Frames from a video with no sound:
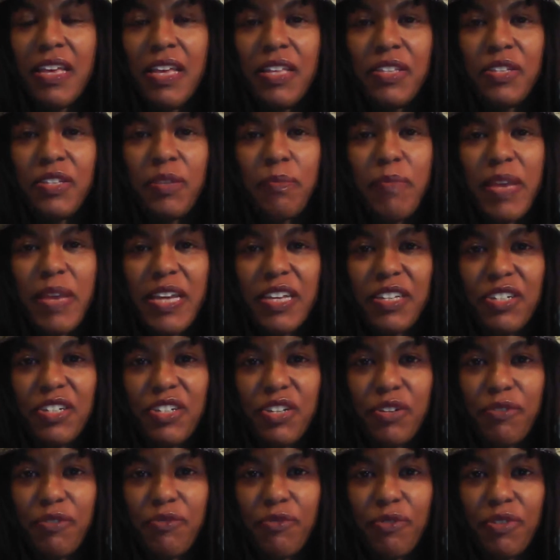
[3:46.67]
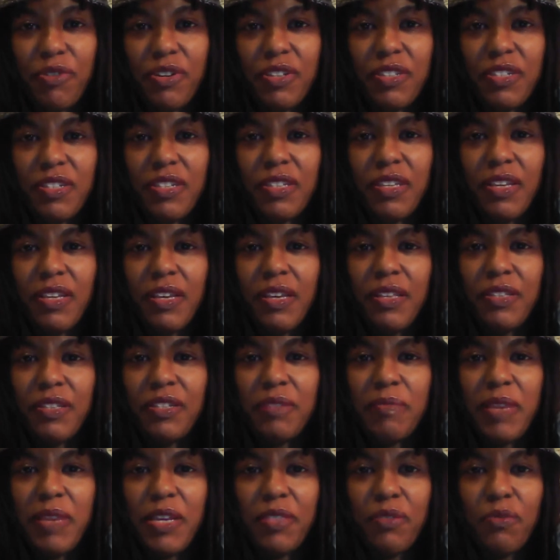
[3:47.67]
to make a difference,
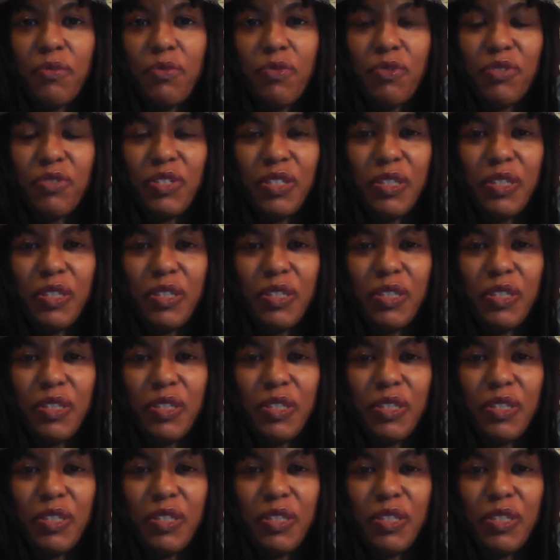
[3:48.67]
to make the world